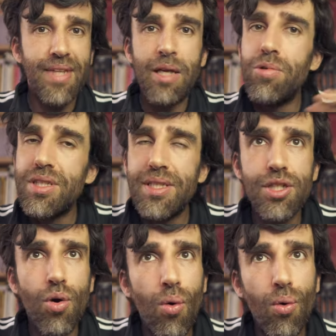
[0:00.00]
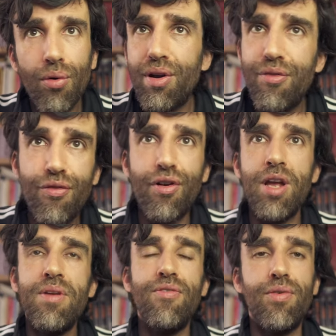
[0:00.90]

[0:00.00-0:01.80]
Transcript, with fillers: It was this whole reframing